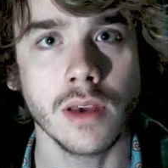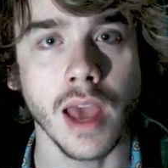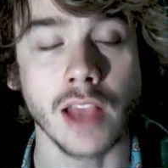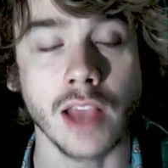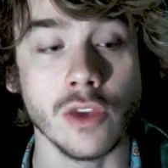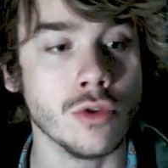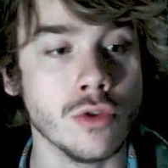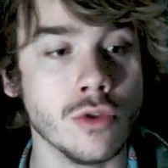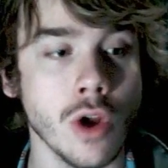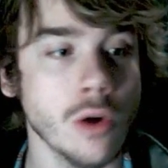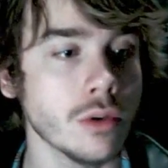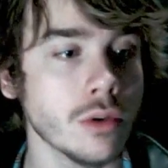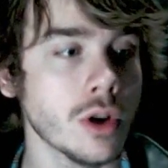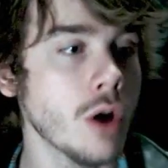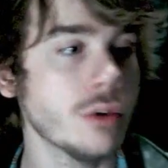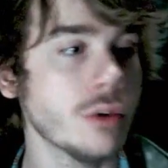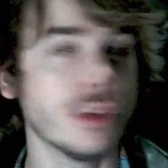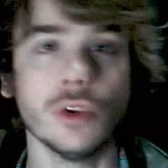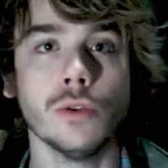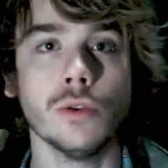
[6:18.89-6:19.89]
and you don't
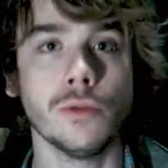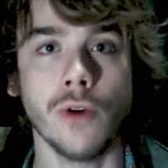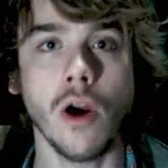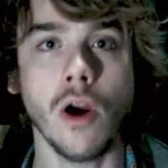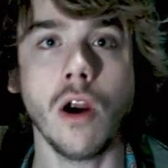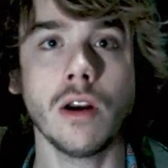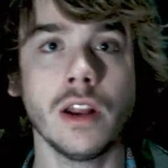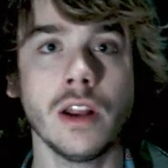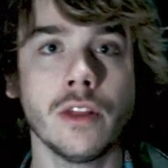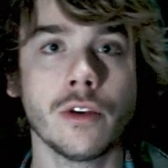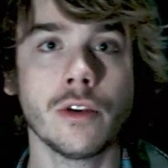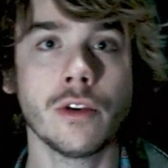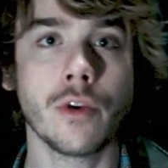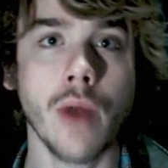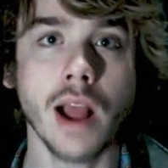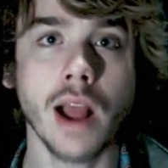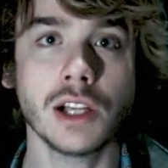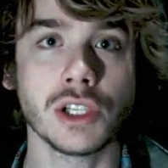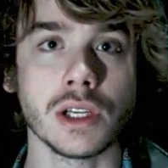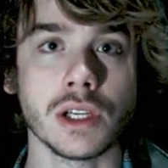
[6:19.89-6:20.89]
go too far in either
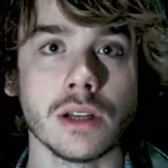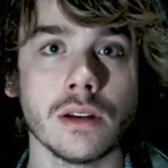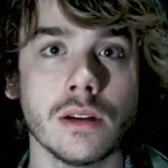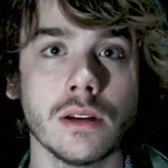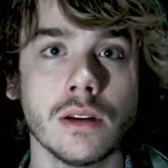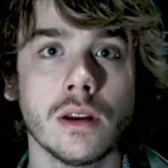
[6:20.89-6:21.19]
direction.